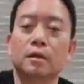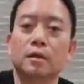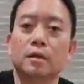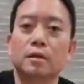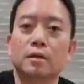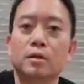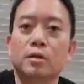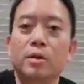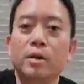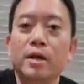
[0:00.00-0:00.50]

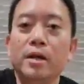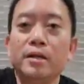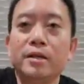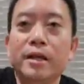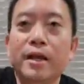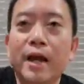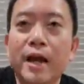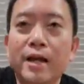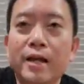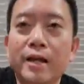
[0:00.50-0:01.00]
So here's an
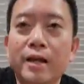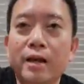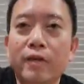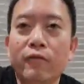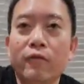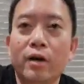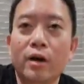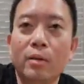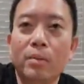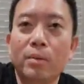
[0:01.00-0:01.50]
idea
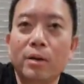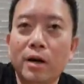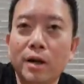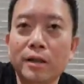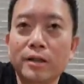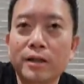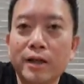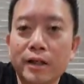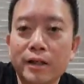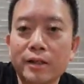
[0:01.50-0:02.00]
for our
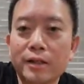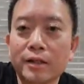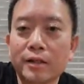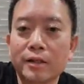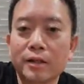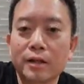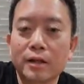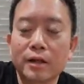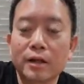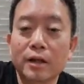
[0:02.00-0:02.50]
project.
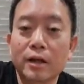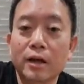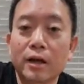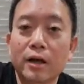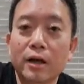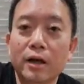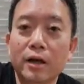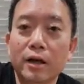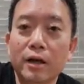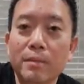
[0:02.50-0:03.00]

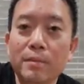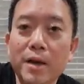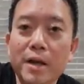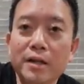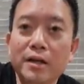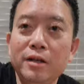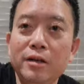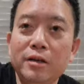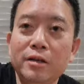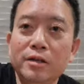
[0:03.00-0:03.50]

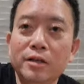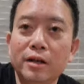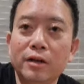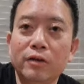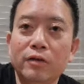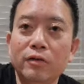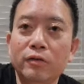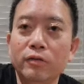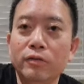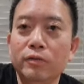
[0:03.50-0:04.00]
Imagine
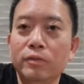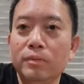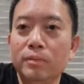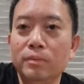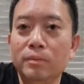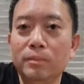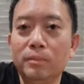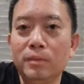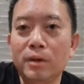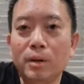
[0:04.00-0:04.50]
yourself,
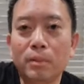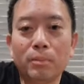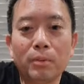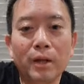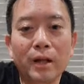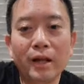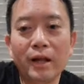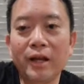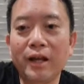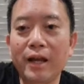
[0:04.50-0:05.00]

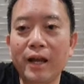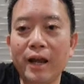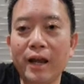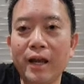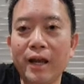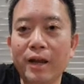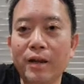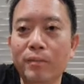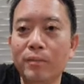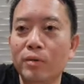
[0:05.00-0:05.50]
playing a
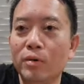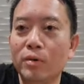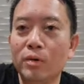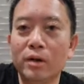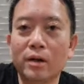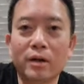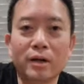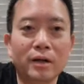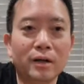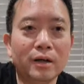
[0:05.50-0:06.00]
game
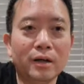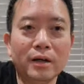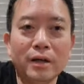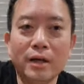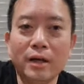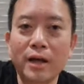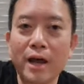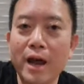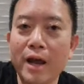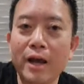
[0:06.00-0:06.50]
or
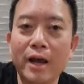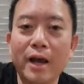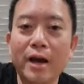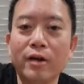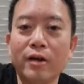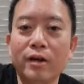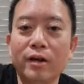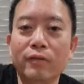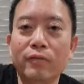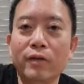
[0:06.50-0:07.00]
hang out
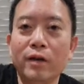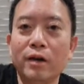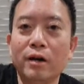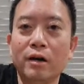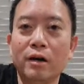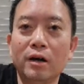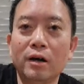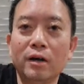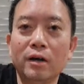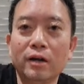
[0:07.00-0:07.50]
in a
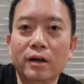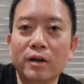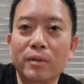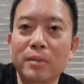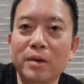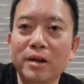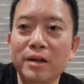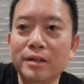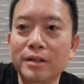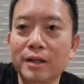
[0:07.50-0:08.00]
VR
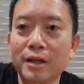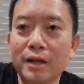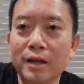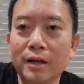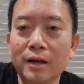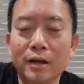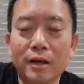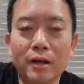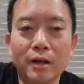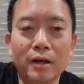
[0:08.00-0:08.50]

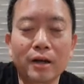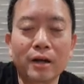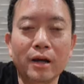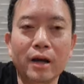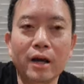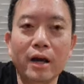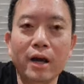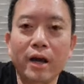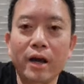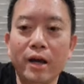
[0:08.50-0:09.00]
community,
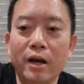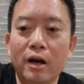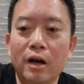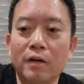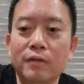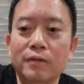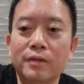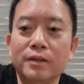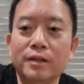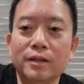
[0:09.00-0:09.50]
and all
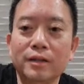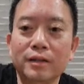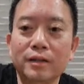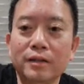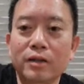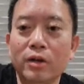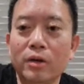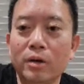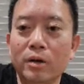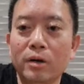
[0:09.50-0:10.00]
of a sudden
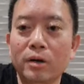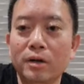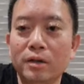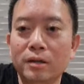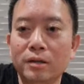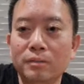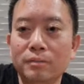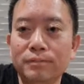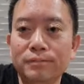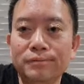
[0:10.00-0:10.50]

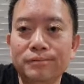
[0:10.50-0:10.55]
you're,